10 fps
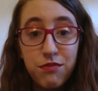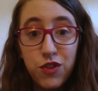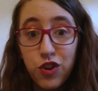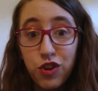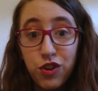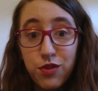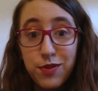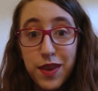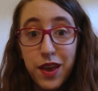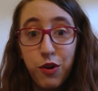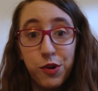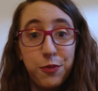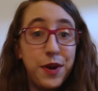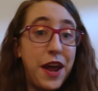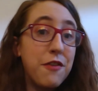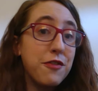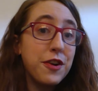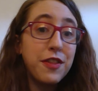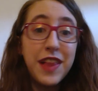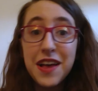you're using or
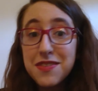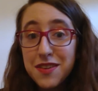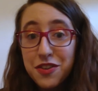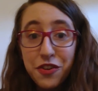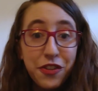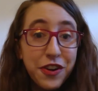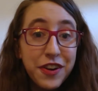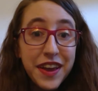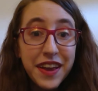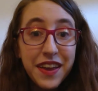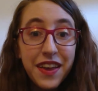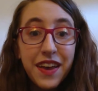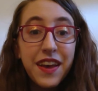whatever lesson you're learning.